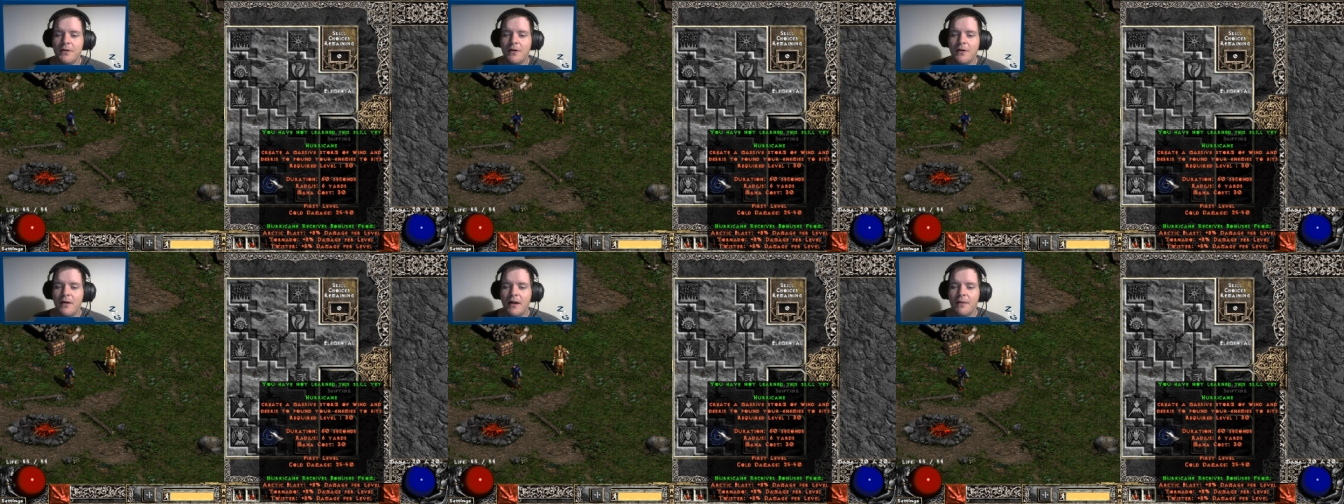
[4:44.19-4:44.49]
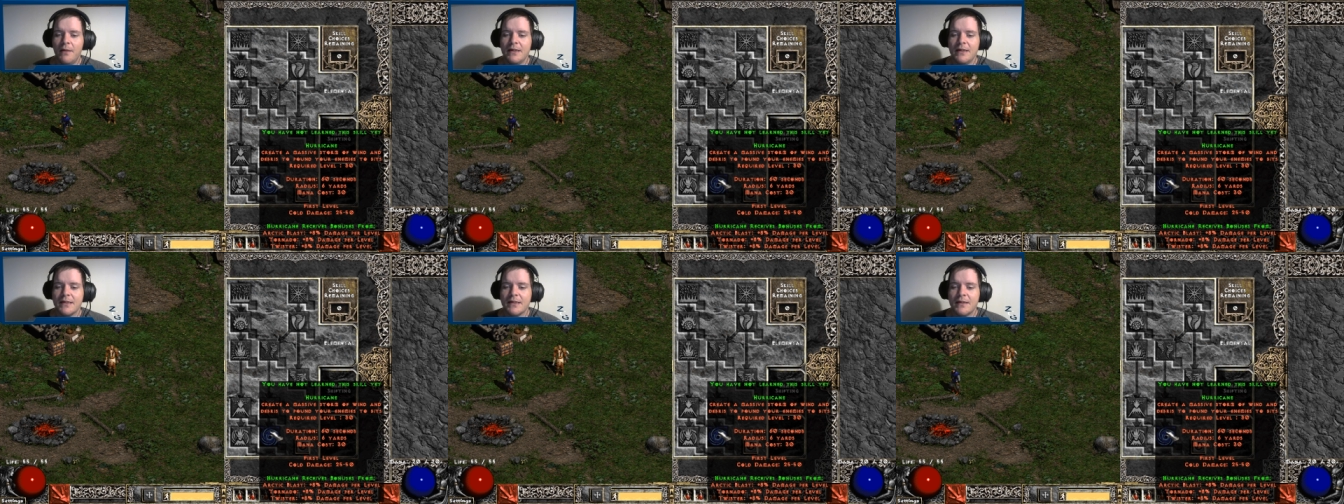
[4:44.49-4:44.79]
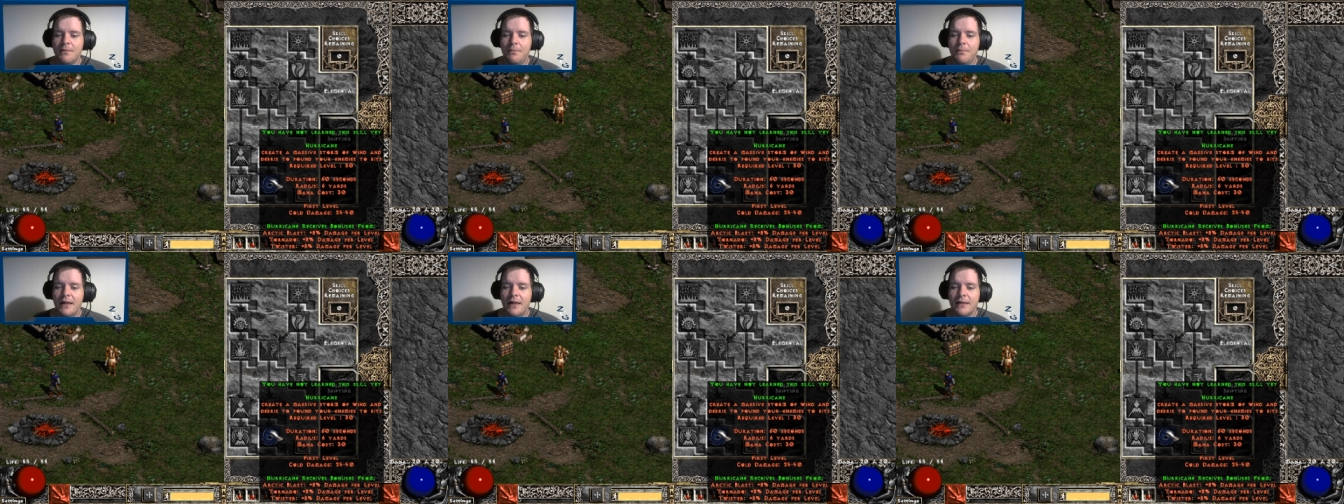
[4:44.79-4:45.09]
your enemies
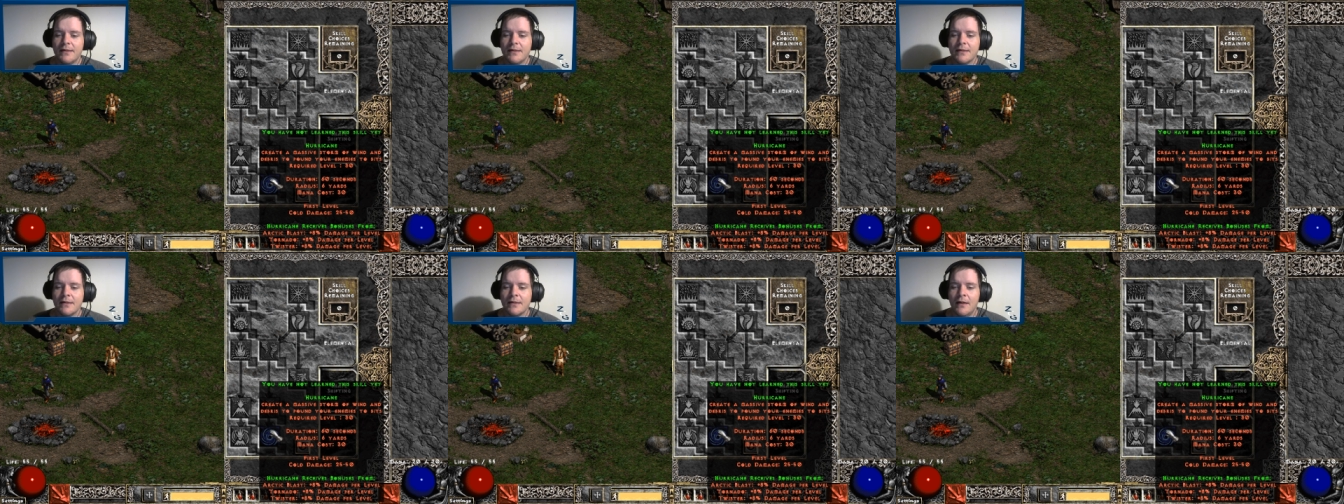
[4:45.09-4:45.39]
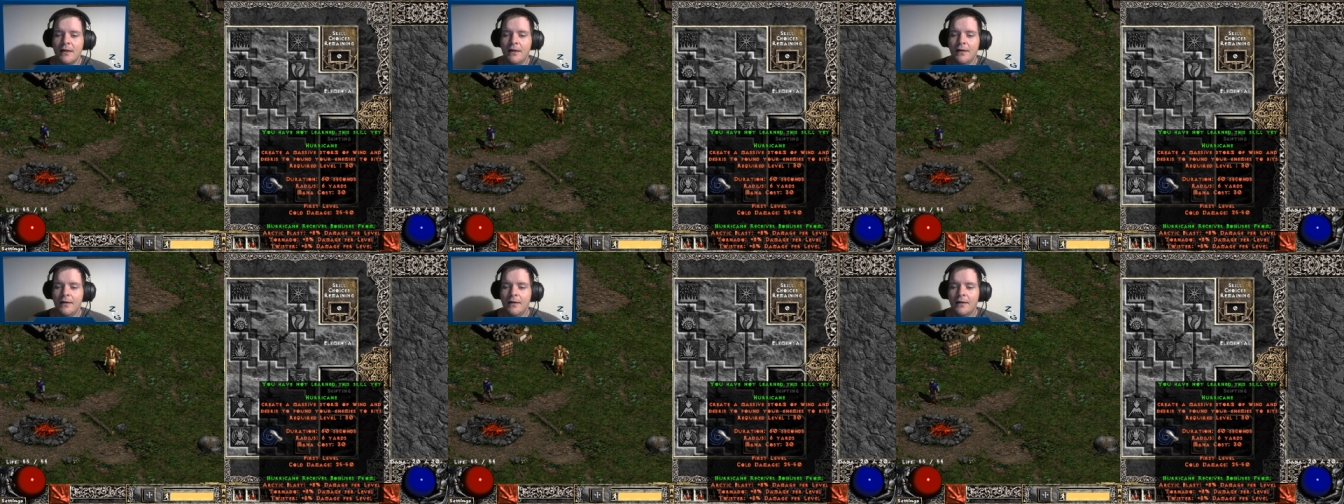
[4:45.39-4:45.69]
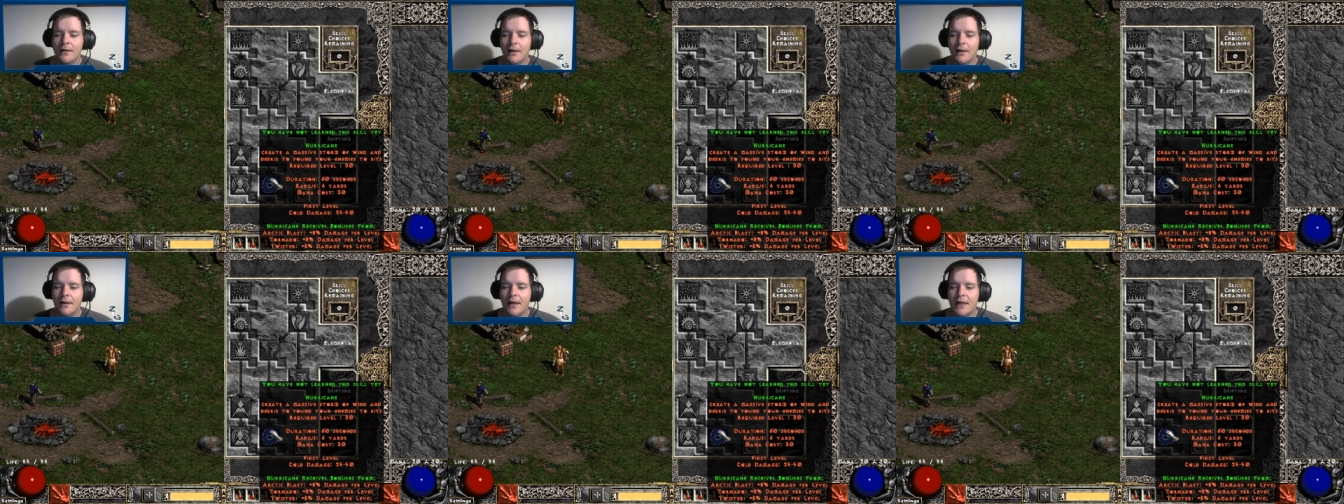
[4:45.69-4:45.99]
to bits.
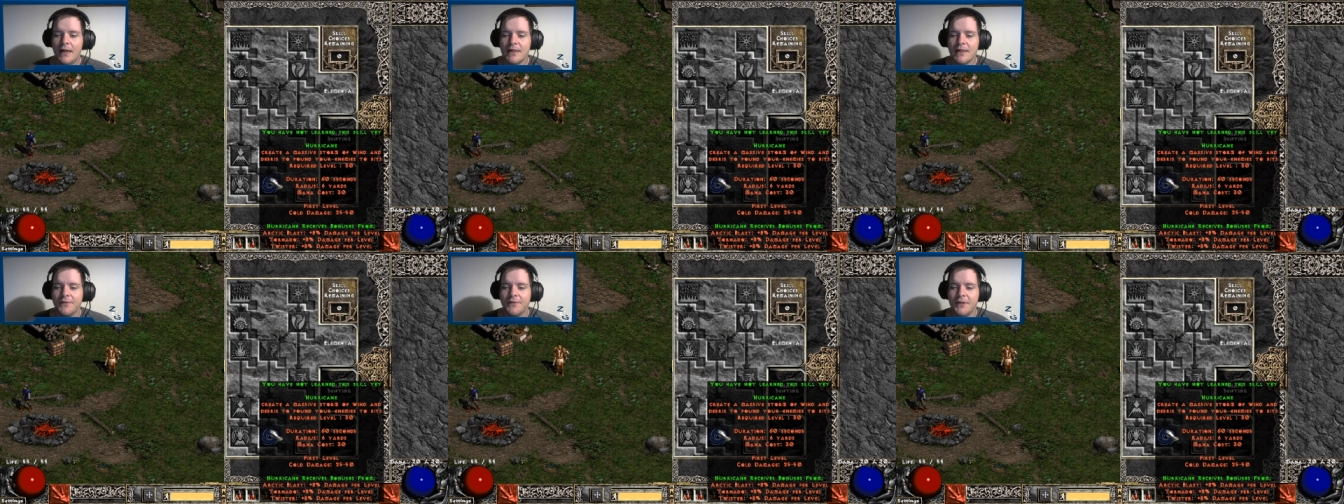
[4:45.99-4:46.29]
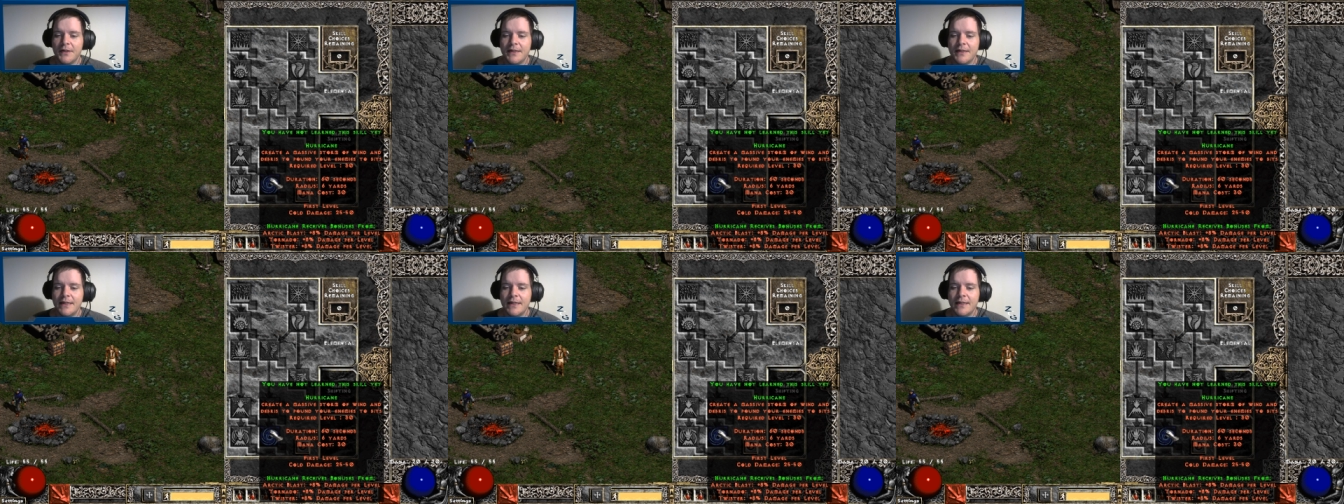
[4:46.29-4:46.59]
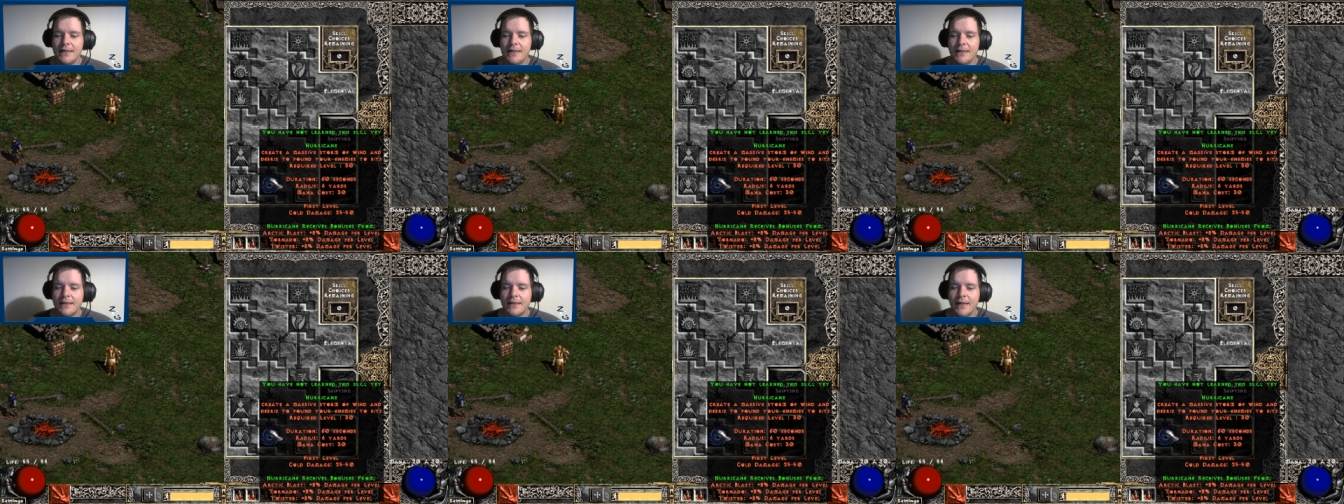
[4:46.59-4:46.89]
Lasts for
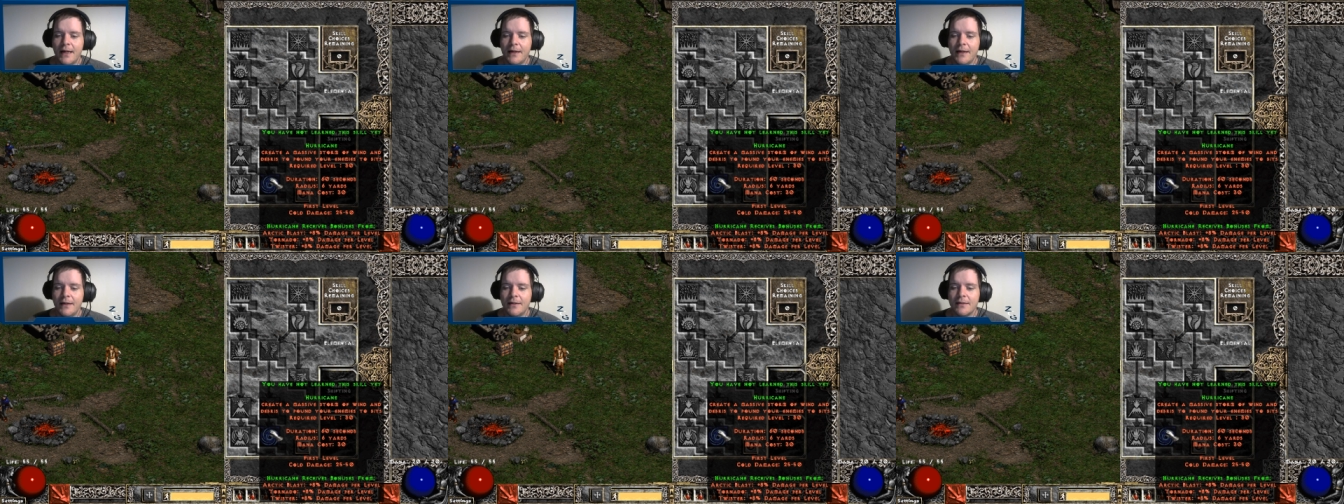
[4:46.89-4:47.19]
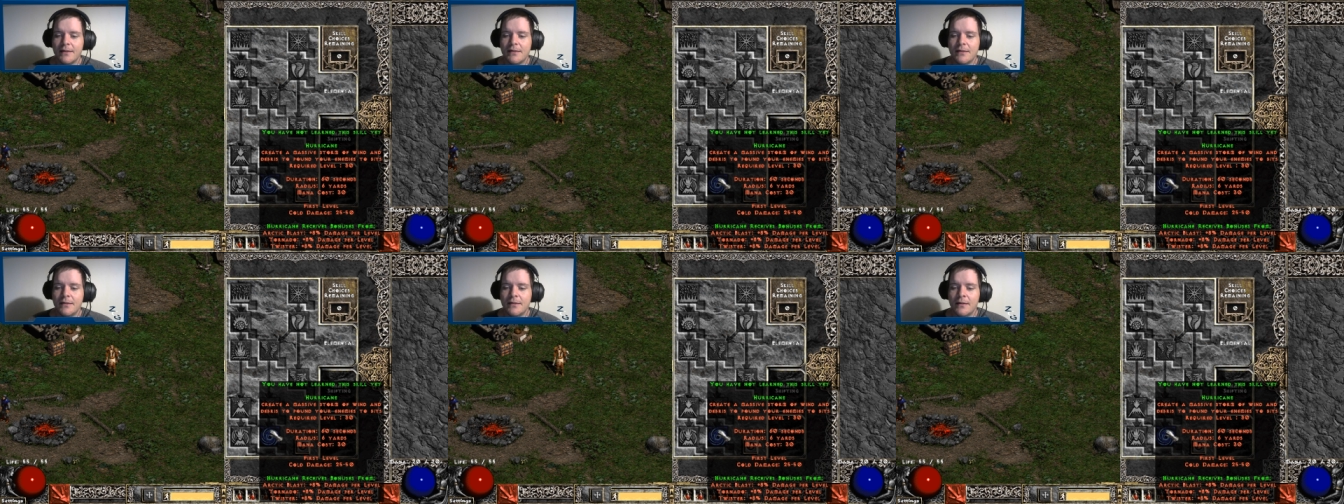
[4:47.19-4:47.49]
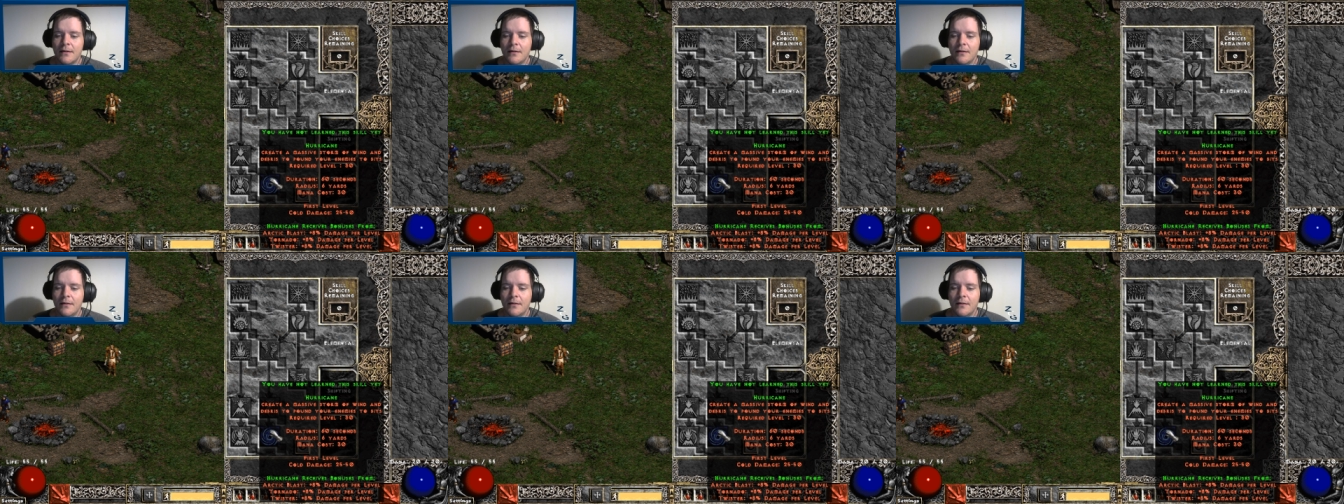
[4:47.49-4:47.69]
60 seconds.